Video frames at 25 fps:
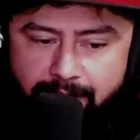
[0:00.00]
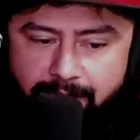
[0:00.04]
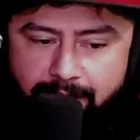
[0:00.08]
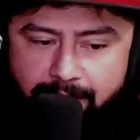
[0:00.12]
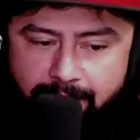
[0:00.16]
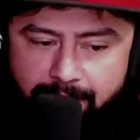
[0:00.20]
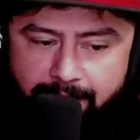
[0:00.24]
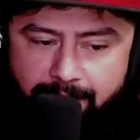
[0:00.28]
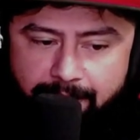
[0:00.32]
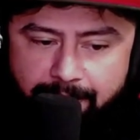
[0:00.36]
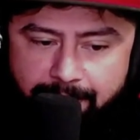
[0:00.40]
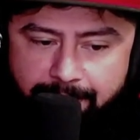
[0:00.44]

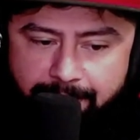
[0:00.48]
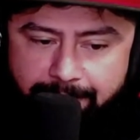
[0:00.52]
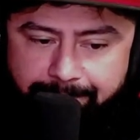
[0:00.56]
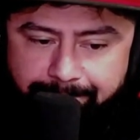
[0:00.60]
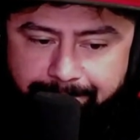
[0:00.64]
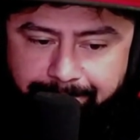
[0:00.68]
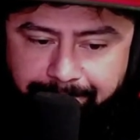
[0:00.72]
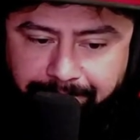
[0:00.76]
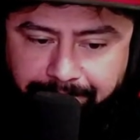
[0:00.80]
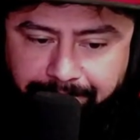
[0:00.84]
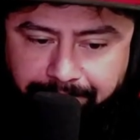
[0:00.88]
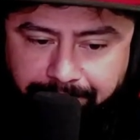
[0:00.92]

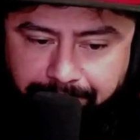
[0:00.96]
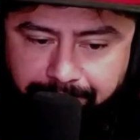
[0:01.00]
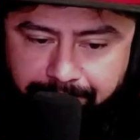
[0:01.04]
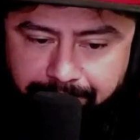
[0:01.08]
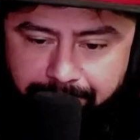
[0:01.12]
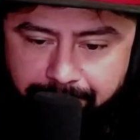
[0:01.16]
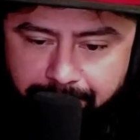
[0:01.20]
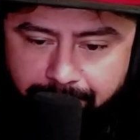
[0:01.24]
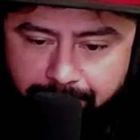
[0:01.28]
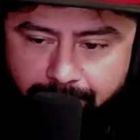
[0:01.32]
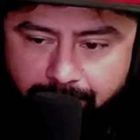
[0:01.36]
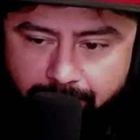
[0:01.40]

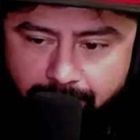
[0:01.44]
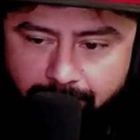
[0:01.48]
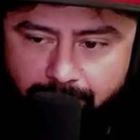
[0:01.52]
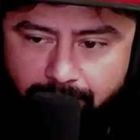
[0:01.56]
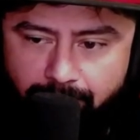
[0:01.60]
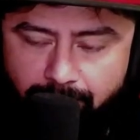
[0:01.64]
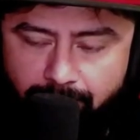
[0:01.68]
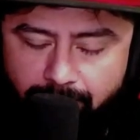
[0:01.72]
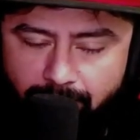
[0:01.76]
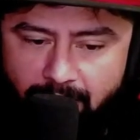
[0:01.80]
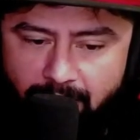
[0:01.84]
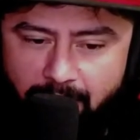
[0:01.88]

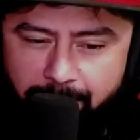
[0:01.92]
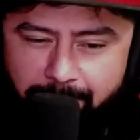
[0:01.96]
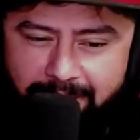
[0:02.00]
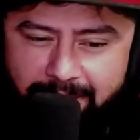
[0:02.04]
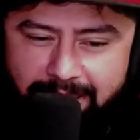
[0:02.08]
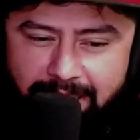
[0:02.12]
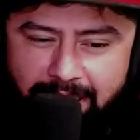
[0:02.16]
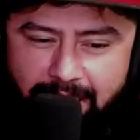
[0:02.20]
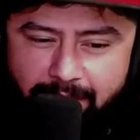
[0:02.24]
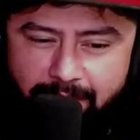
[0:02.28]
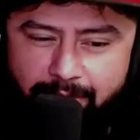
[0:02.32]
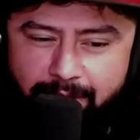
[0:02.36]
But
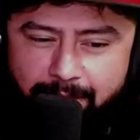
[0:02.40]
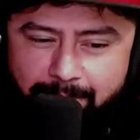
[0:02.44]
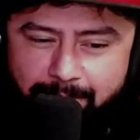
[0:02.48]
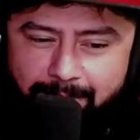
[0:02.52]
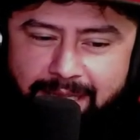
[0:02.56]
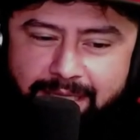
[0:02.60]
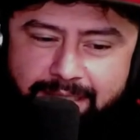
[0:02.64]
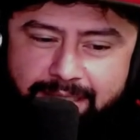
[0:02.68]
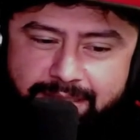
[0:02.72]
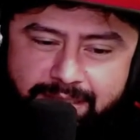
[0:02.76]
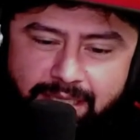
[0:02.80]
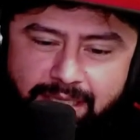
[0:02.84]
then it would
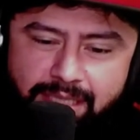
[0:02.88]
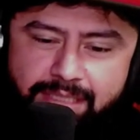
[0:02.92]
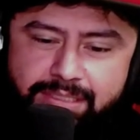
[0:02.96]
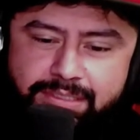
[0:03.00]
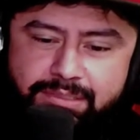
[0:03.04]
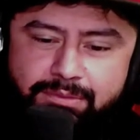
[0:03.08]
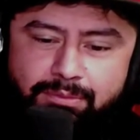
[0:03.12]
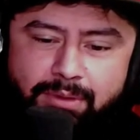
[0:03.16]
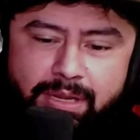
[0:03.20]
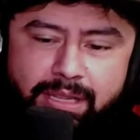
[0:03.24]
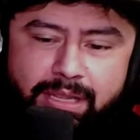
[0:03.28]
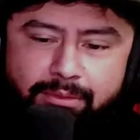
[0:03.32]
make
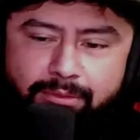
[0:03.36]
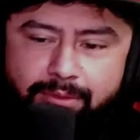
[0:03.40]
sense, right?